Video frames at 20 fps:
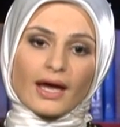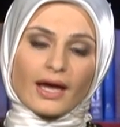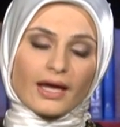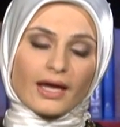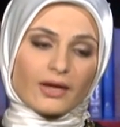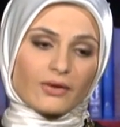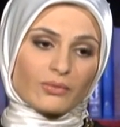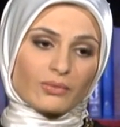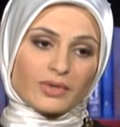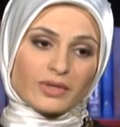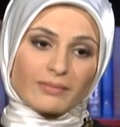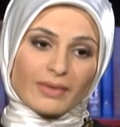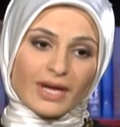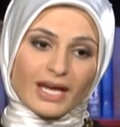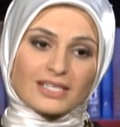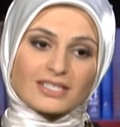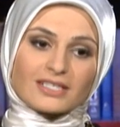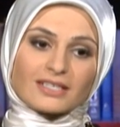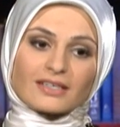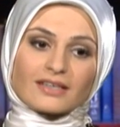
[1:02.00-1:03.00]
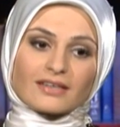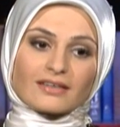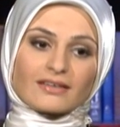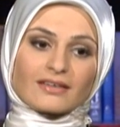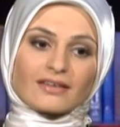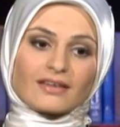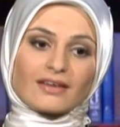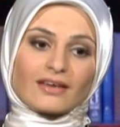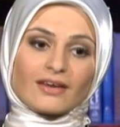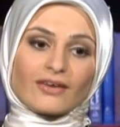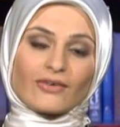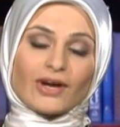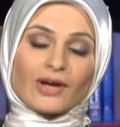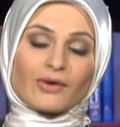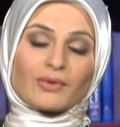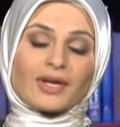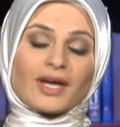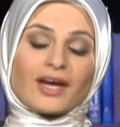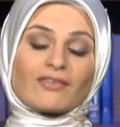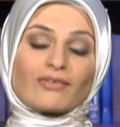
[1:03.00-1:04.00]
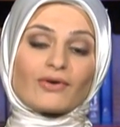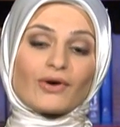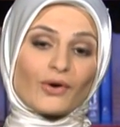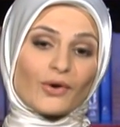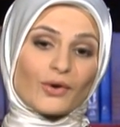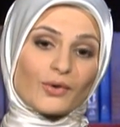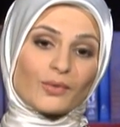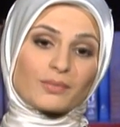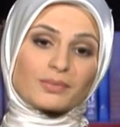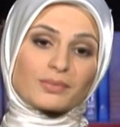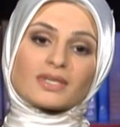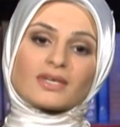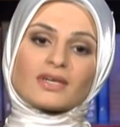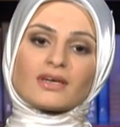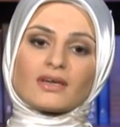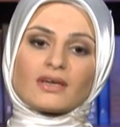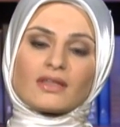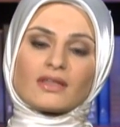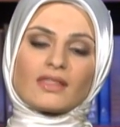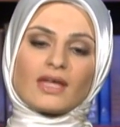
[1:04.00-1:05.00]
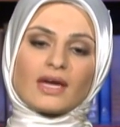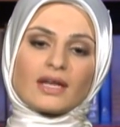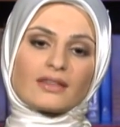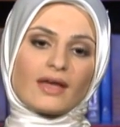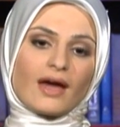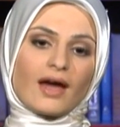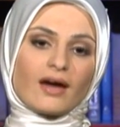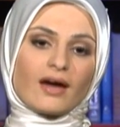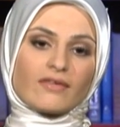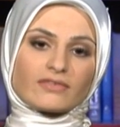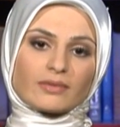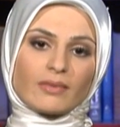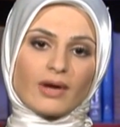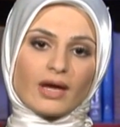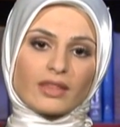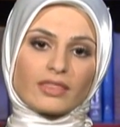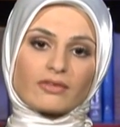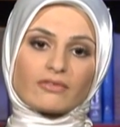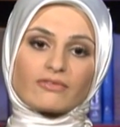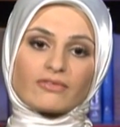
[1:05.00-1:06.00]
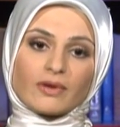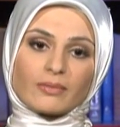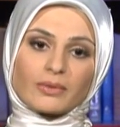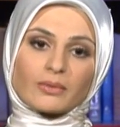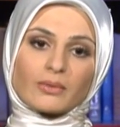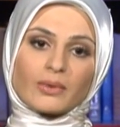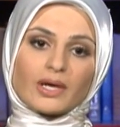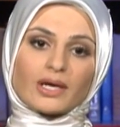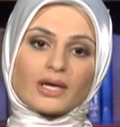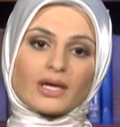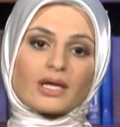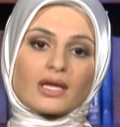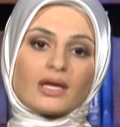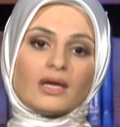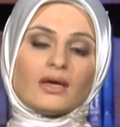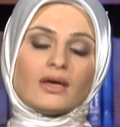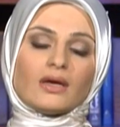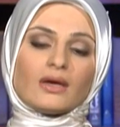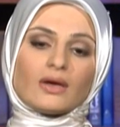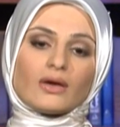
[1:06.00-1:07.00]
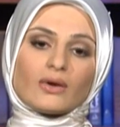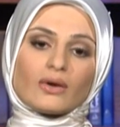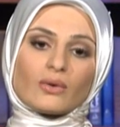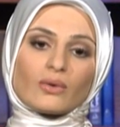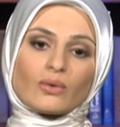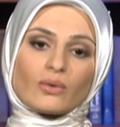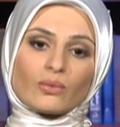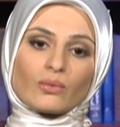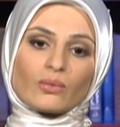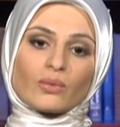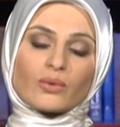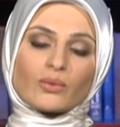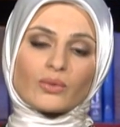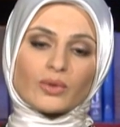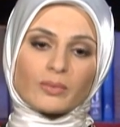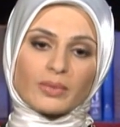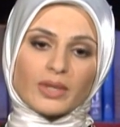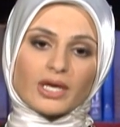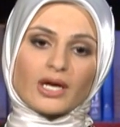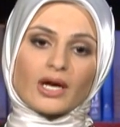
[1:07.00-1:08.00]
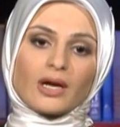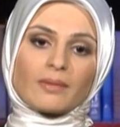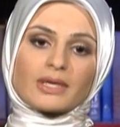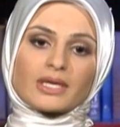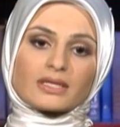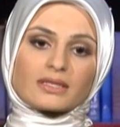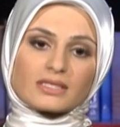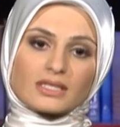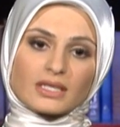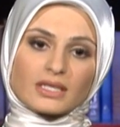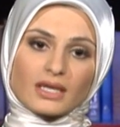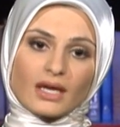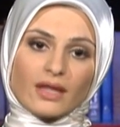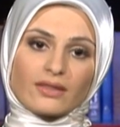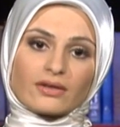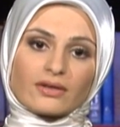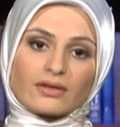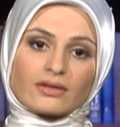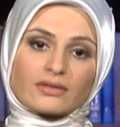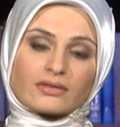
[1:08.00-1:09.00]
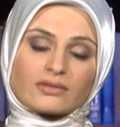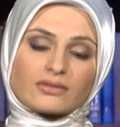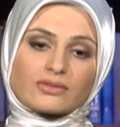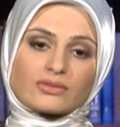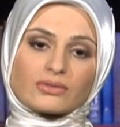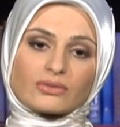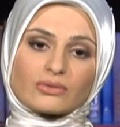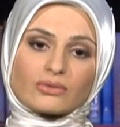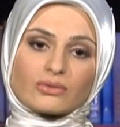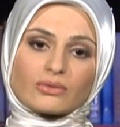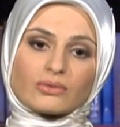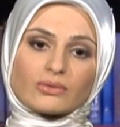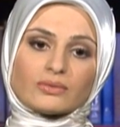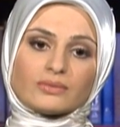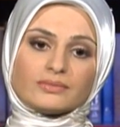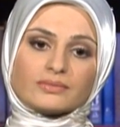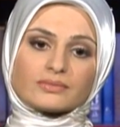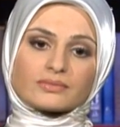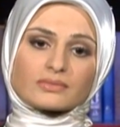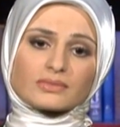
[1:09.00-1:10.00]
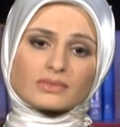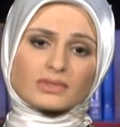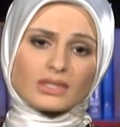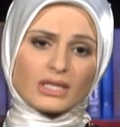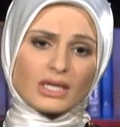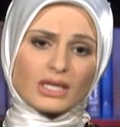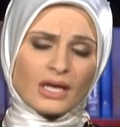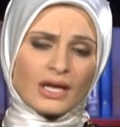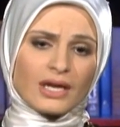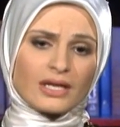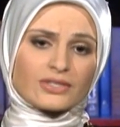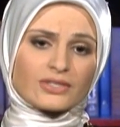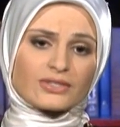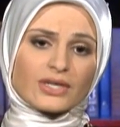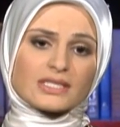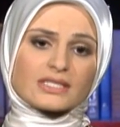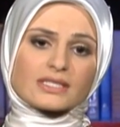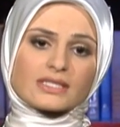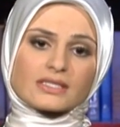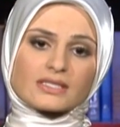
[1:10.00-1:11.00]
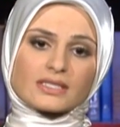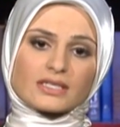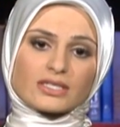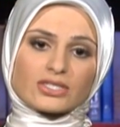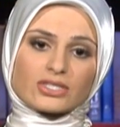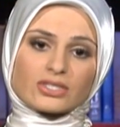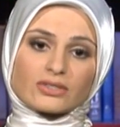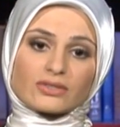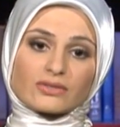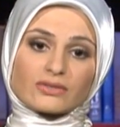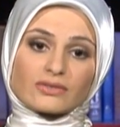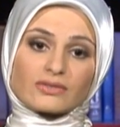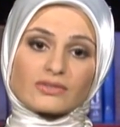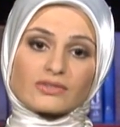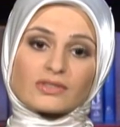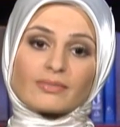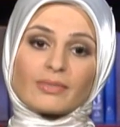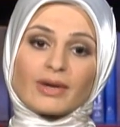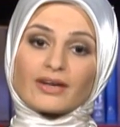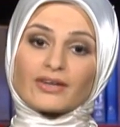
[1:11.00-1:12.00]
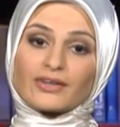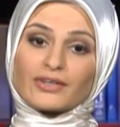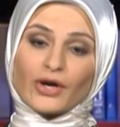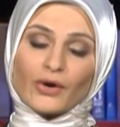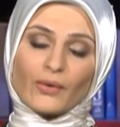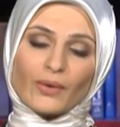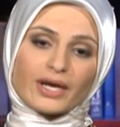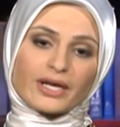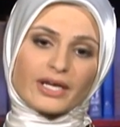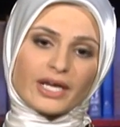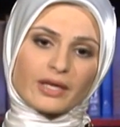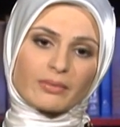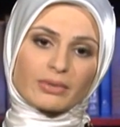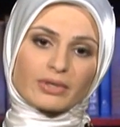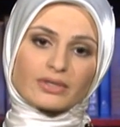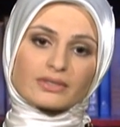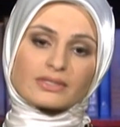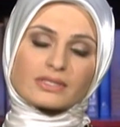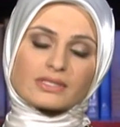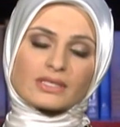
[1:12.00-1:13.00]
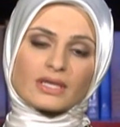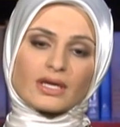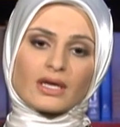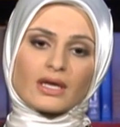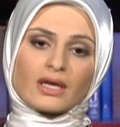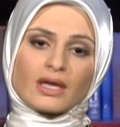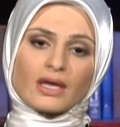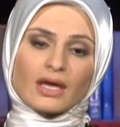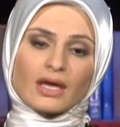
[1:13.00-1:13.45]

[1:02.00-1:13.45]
I would imagine, or I would have hoped, that in the aftermath of February, we would be coming together to address these issues, to better know our neighbors.